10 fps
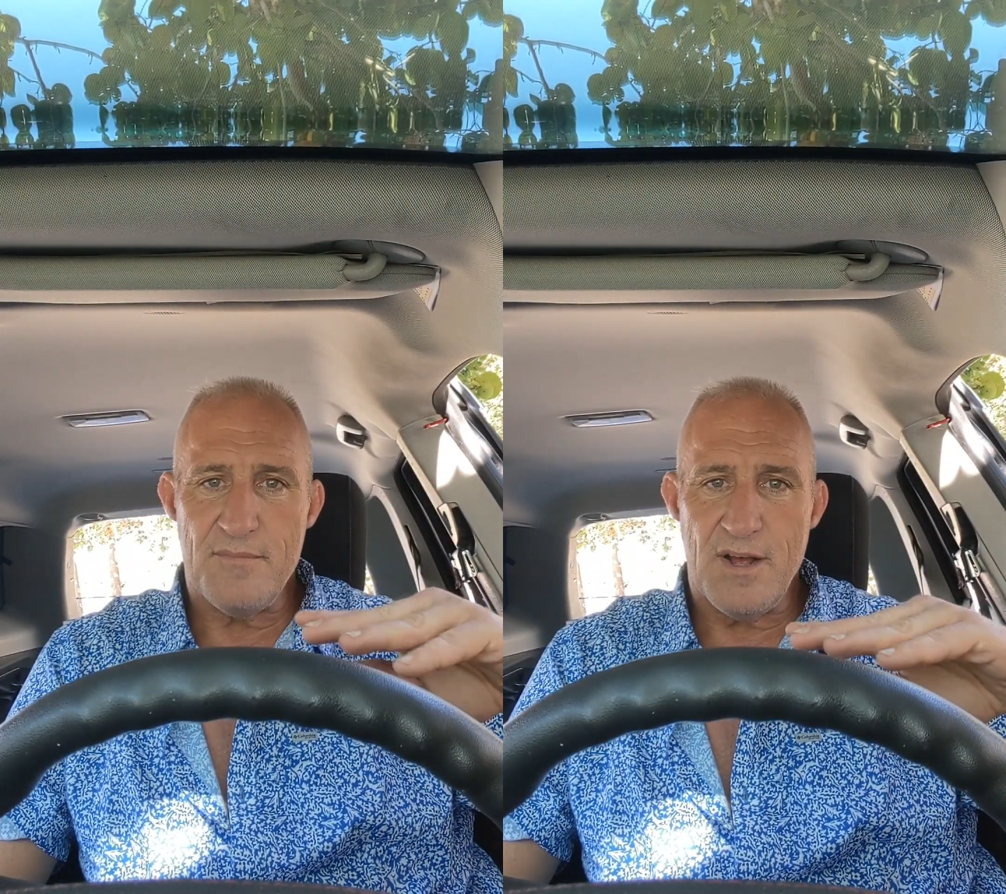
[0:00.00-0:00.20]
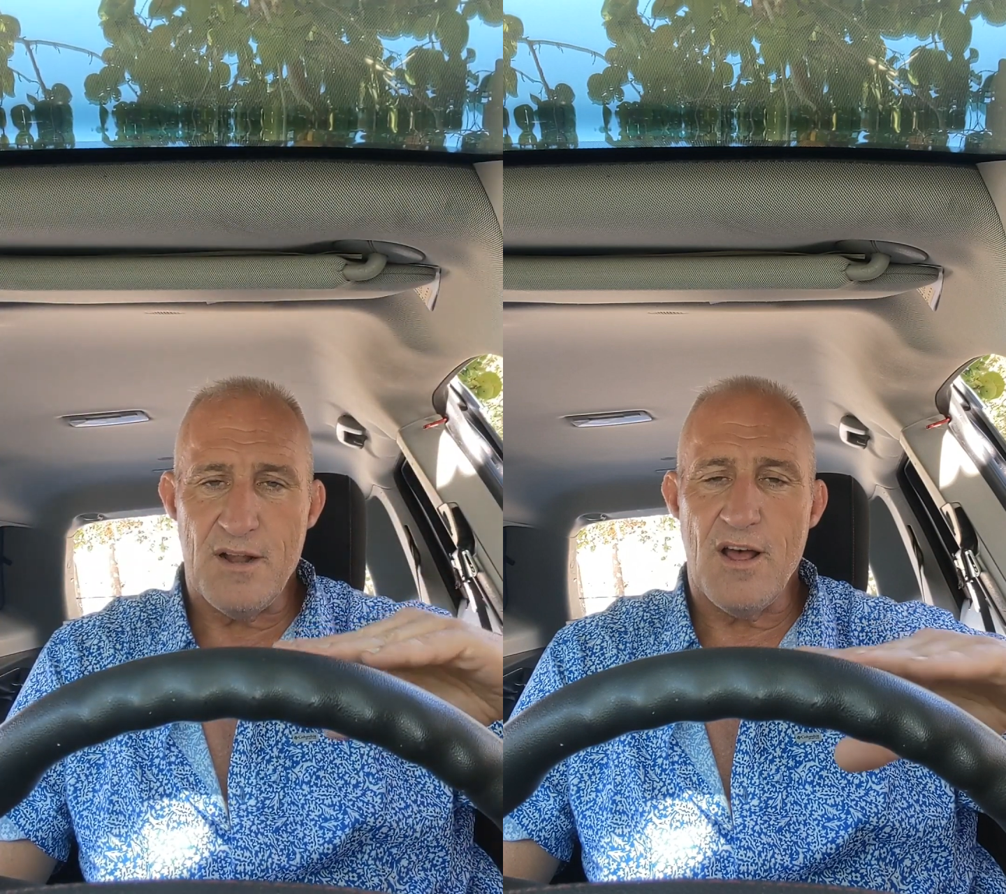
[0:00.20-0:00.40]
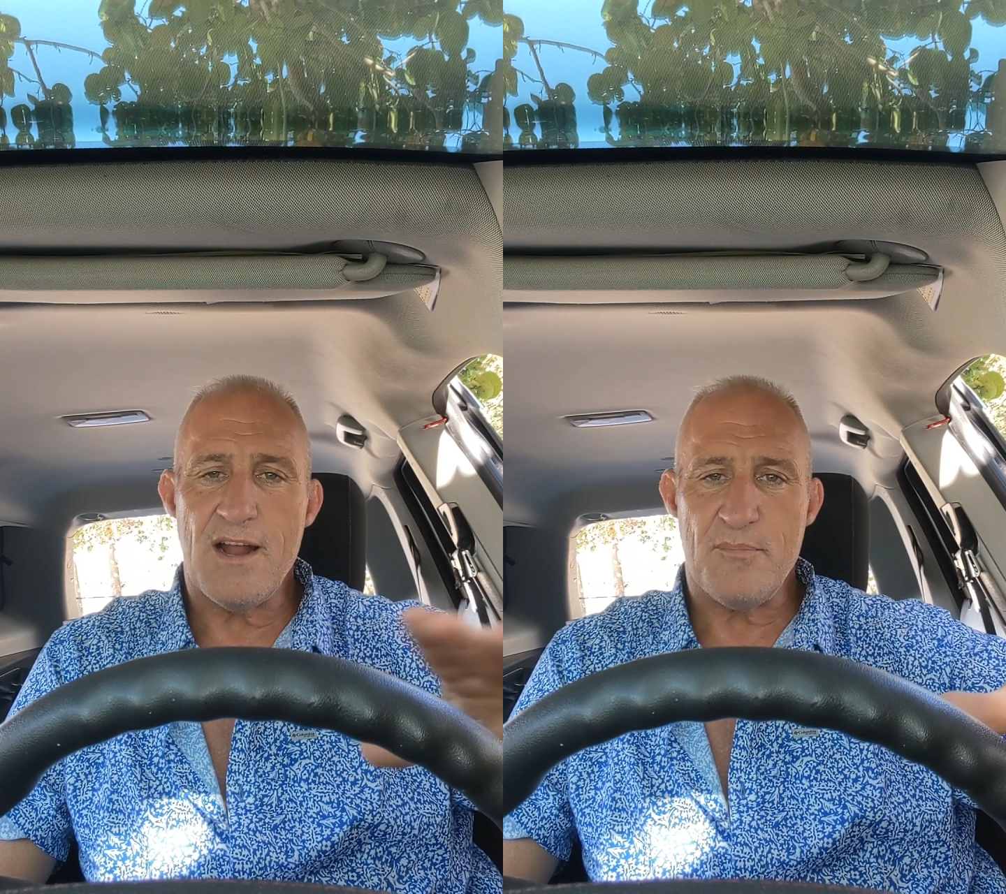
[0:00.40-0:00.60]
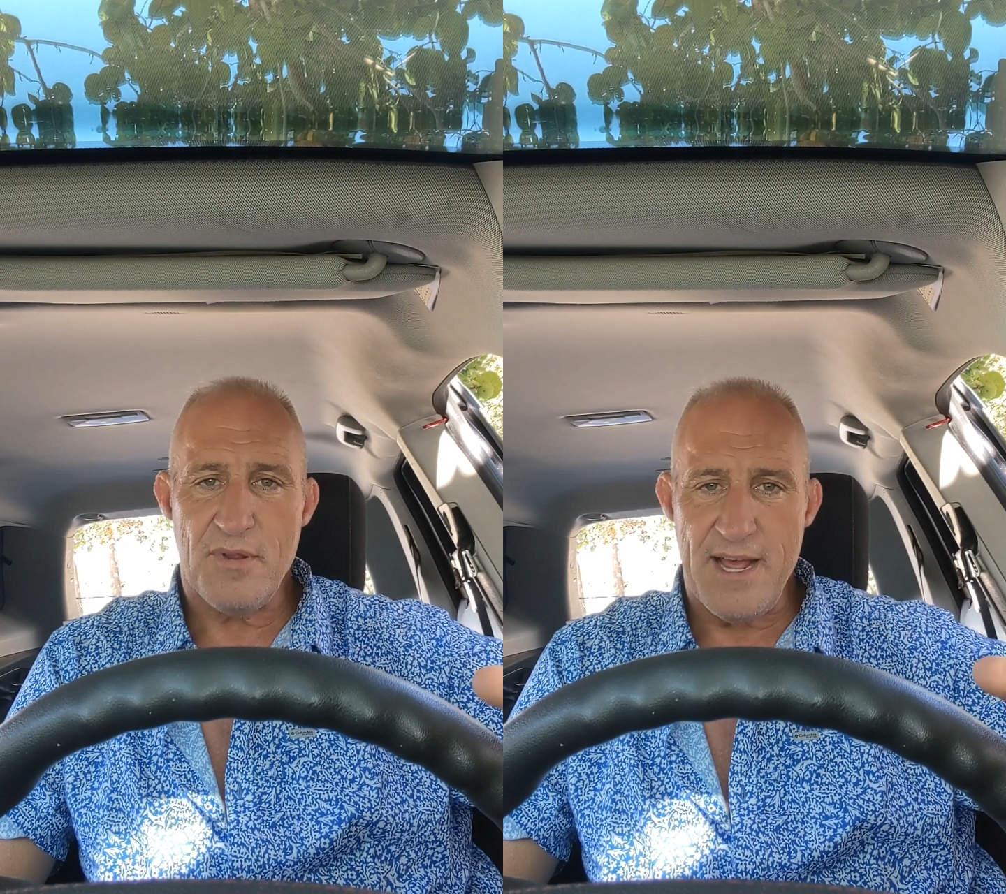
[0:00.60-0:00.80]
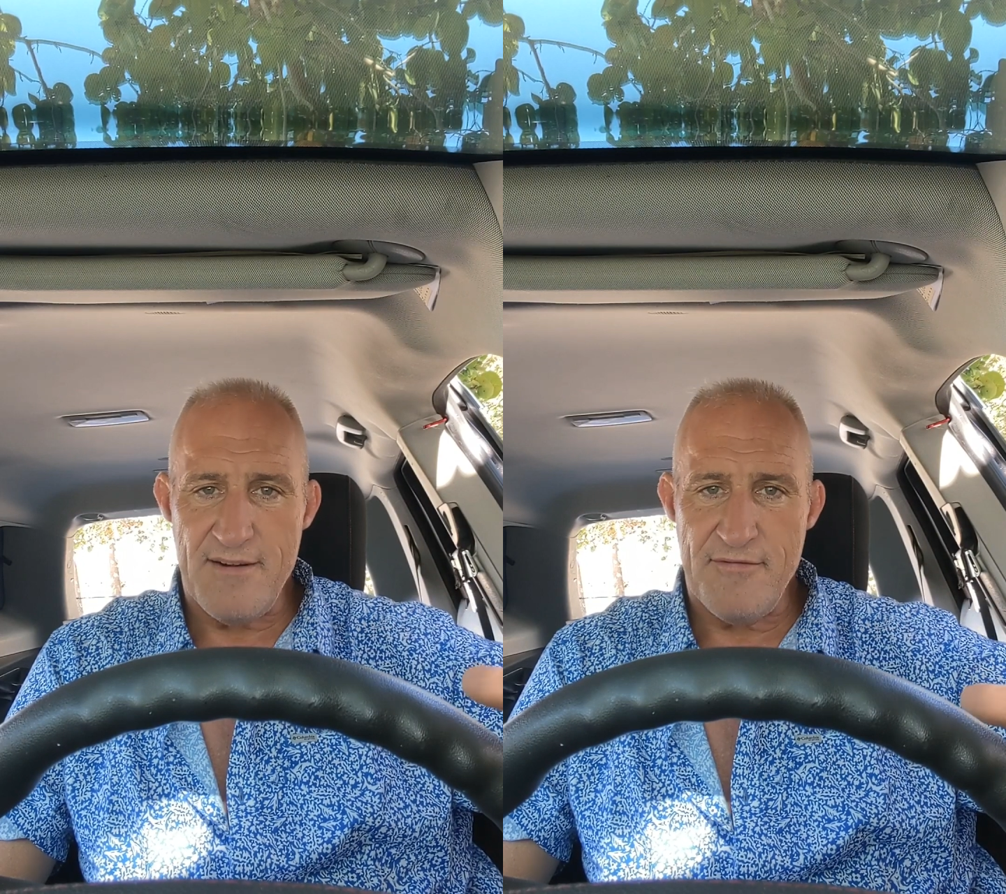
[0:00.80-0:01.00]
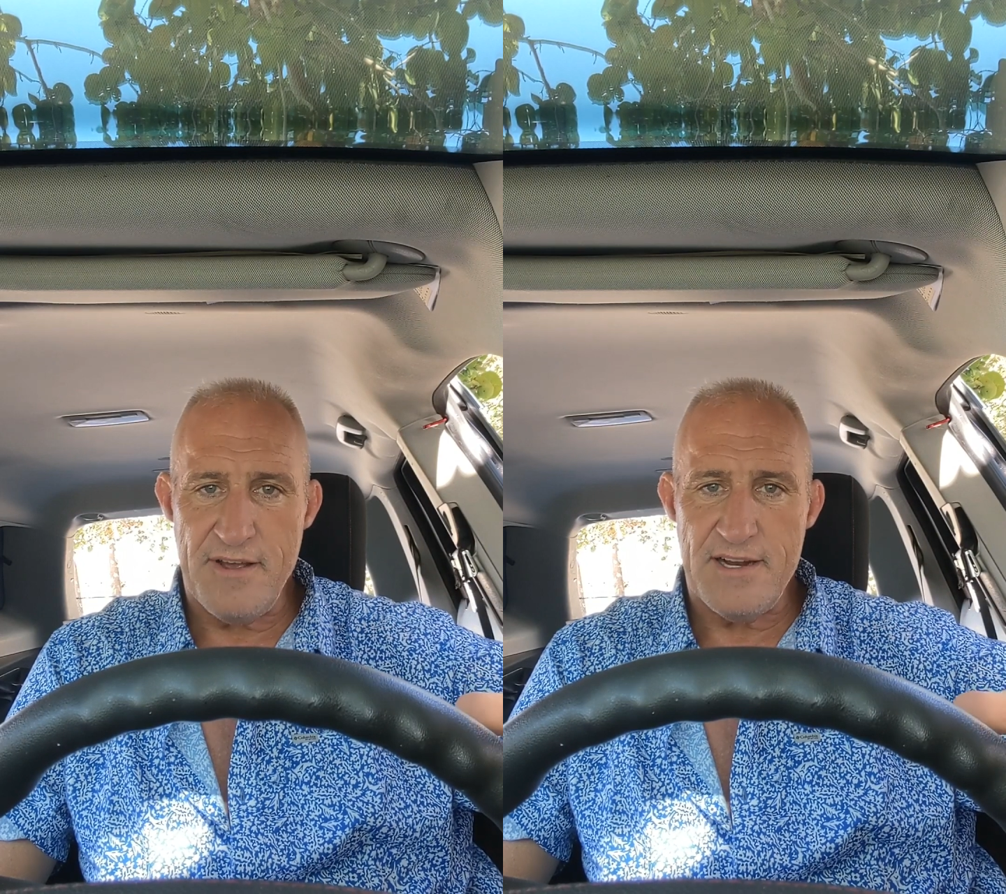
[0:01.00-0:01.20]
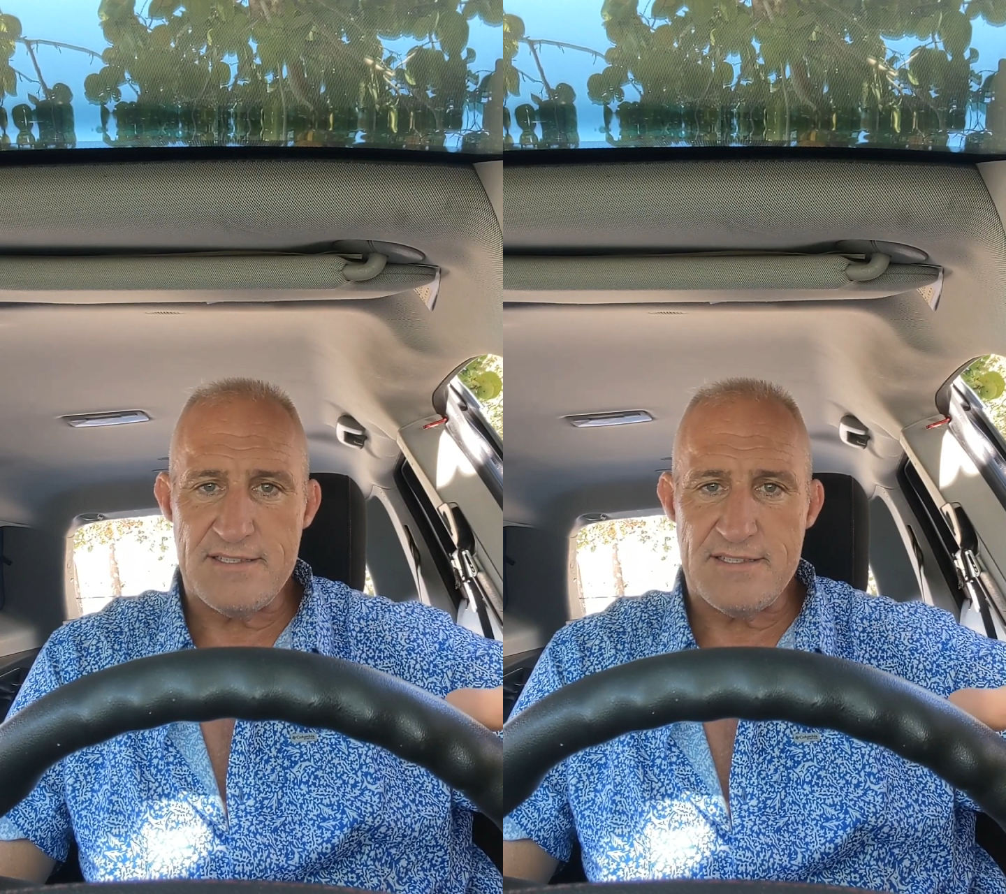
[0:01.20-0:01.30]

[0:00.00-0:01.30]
lot of Planet Fitness.